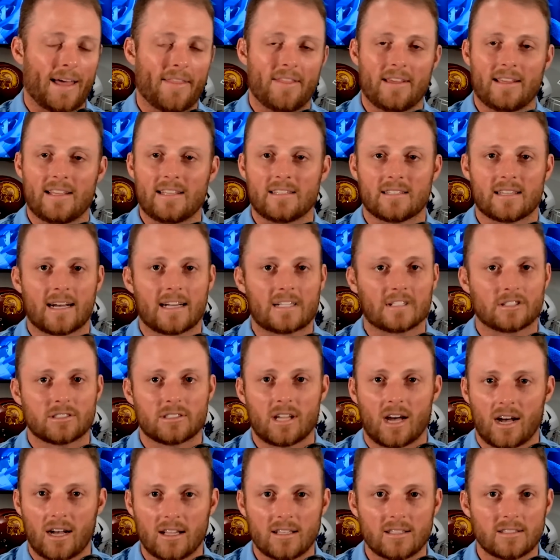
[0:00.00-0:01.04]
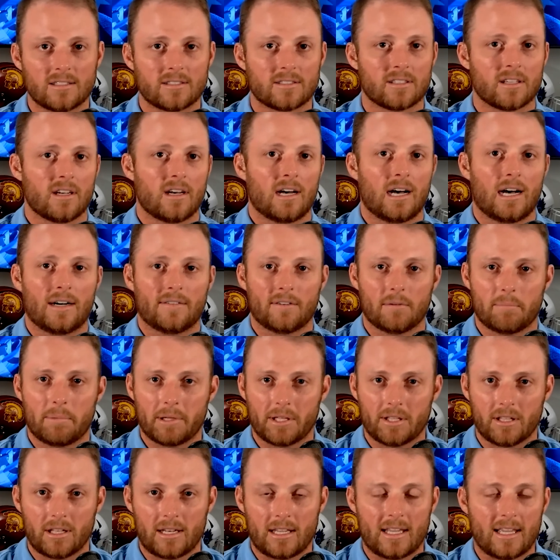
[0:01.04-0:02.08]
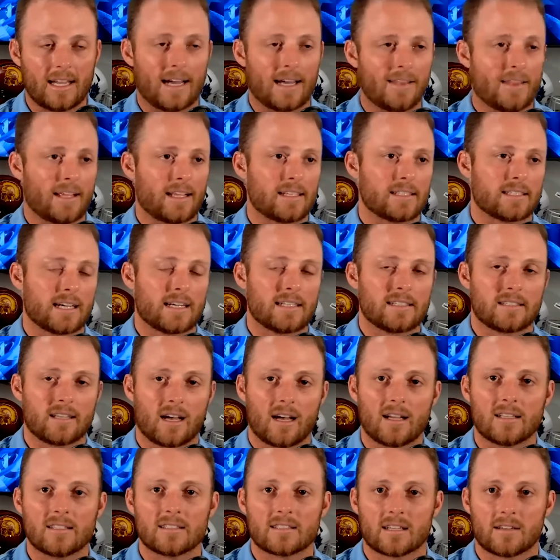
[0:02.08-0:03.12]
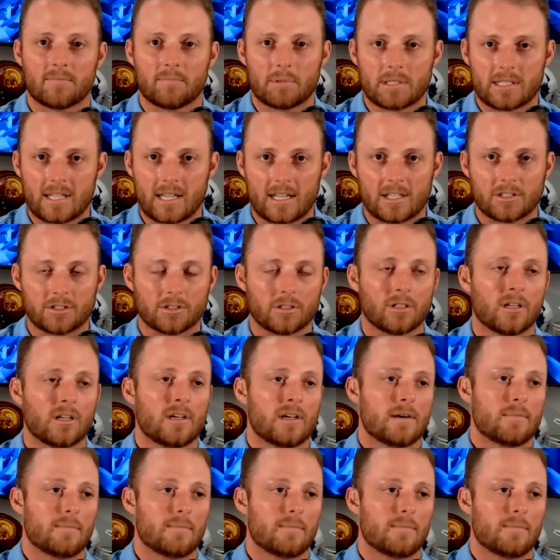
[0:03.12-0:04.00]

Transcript: I think he's got tons of ability. I think he's got tons of potential.